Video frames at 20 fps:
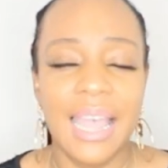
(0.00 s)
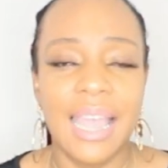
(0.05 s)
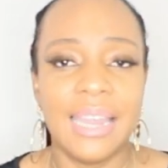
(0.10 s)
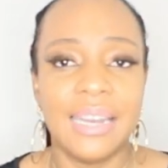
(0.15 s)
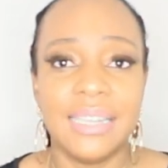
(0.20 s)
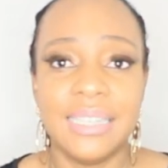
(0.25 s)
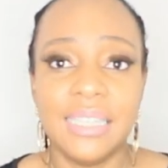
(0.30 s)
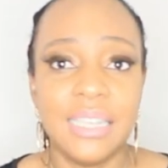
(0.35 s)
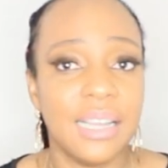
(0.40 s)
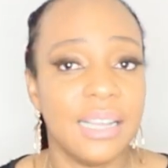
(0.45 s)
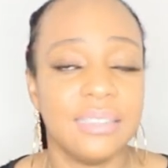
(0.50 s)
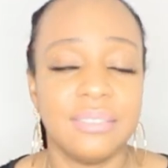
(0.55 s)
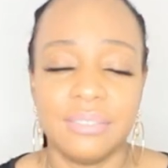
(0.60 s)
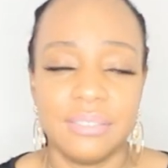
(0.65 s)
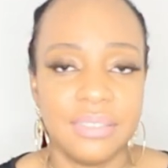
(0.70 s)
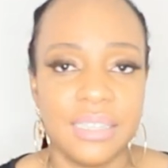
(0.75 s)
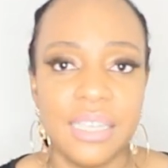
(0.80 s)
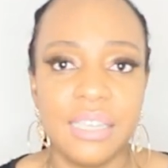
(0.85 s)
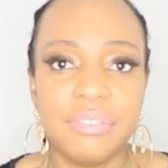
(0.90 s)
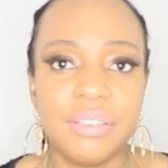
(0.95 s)
And
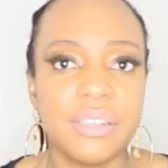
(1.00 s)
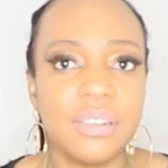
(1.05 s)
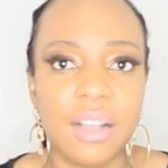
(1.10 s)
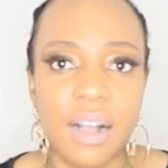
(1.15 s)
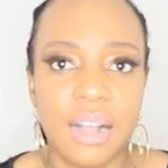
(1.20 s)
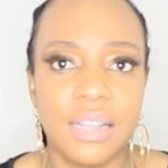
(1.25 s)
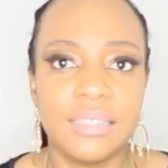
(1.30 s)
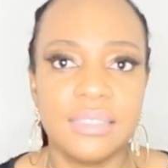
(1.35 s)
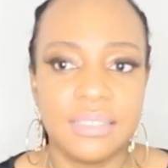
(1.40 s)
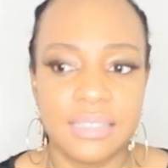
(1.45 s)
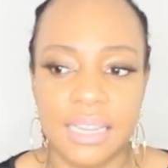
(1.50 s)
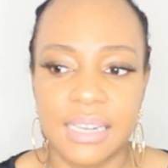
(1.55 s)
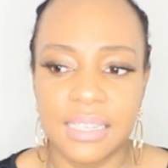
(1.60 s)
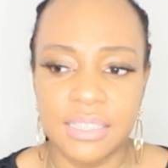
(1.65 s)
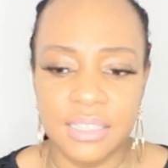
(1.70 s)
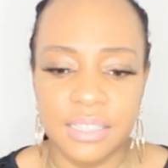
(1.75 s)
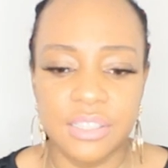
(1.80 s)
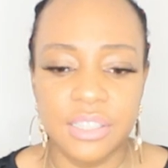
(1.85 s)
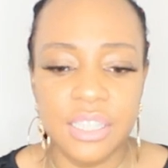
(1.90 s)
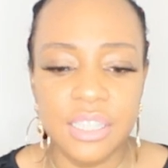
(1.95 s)
even God said
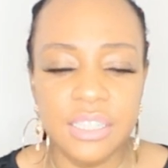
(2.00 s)
in,